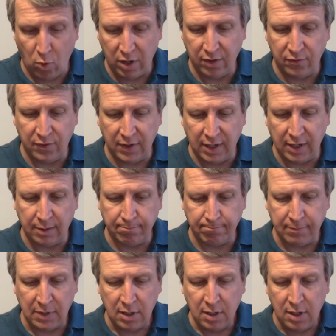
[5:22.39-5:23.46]

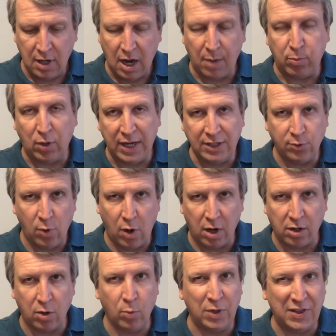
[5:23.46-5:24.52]
A
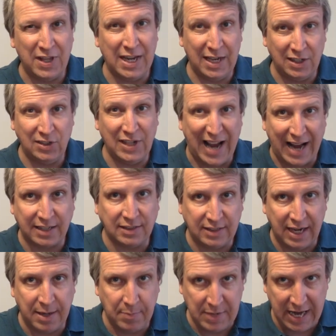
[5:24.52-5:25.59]
Planeswalker with the exact
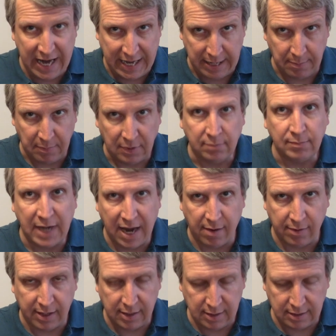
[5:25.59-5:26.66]
same name out
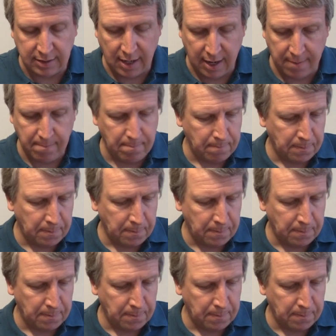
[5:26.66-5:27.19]
at a time.